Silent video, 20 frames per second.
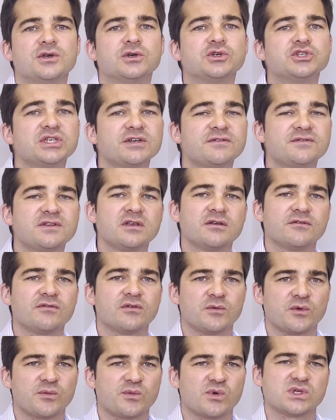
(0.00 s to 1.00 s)
shifting
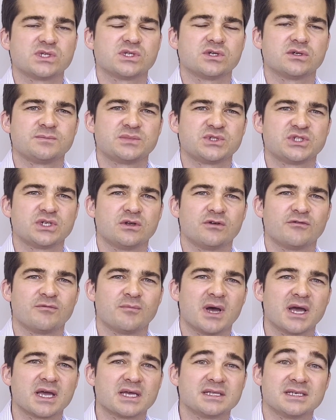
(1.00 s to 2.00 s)
from the perception of
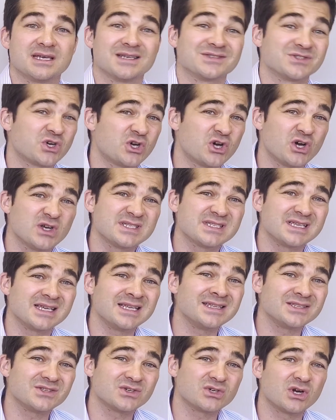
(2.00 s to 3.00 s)
marketing as a cost
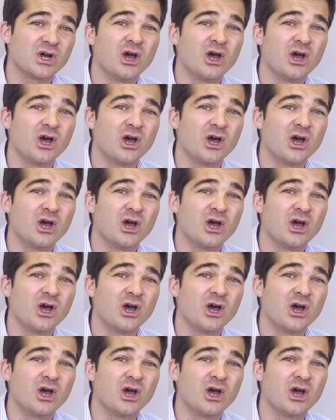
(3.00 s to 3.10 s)
center,